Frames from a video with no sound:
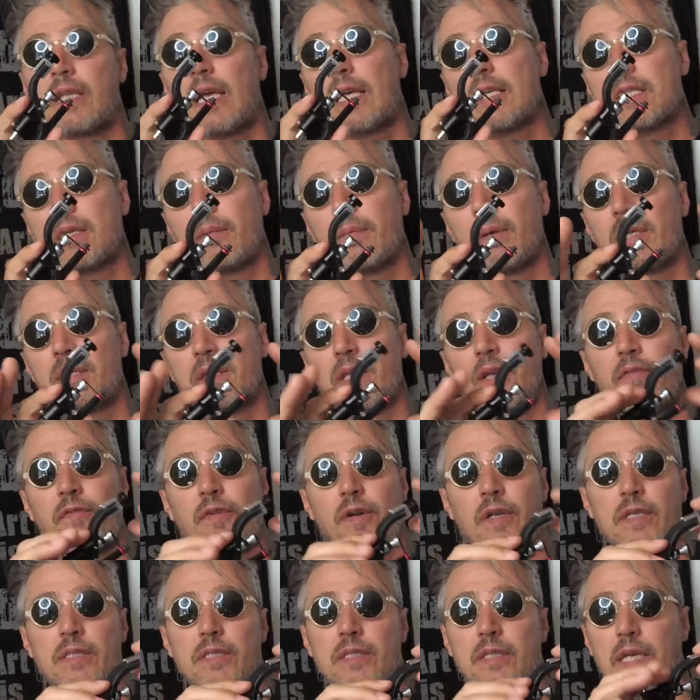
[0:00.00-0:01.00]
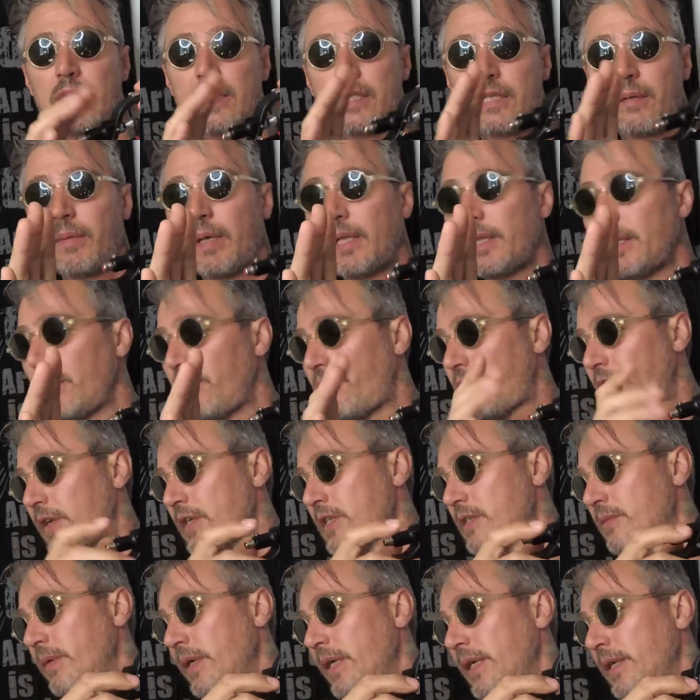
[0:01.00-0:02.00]
That's the main difference. That's the main
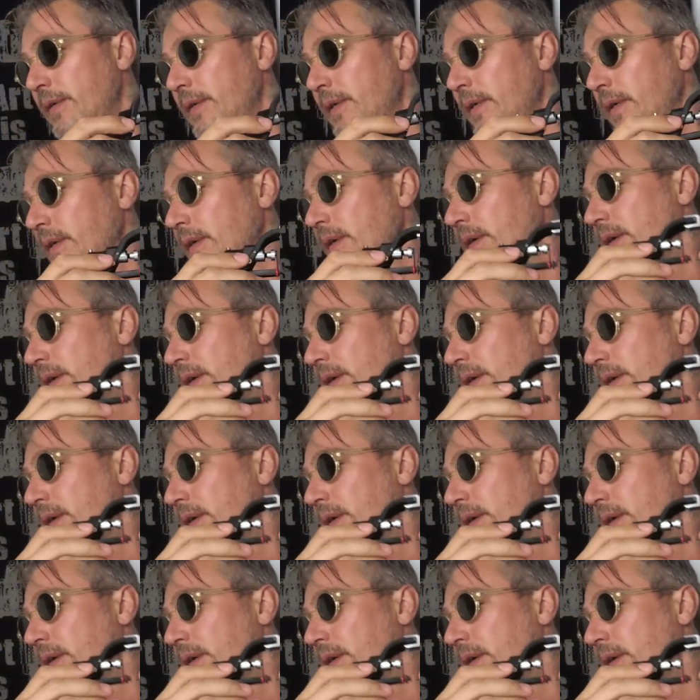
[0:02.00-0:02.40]
difference, man.